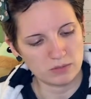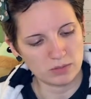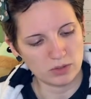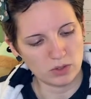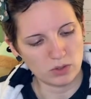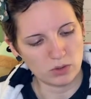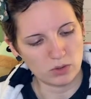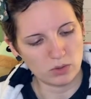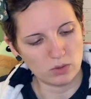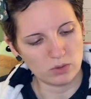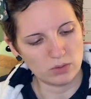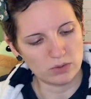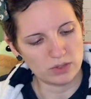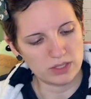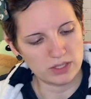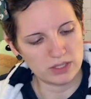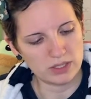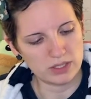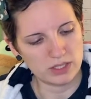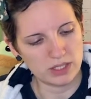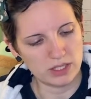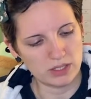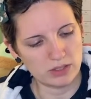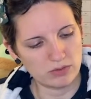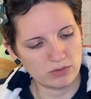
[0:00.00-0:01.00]
I'll hold it
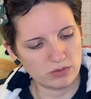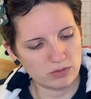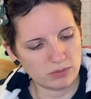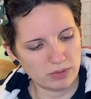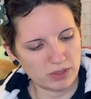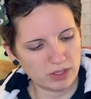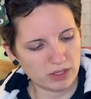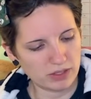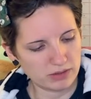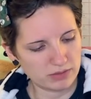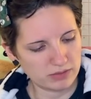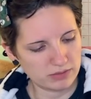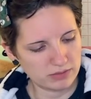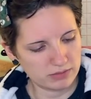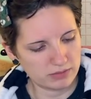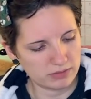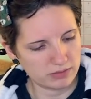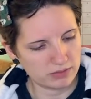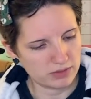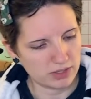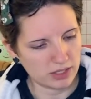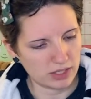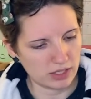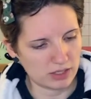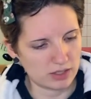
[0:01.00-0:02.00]
down with my
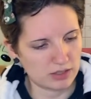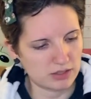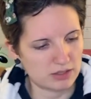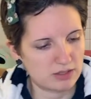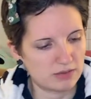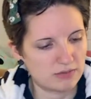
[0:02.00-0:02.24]
hand.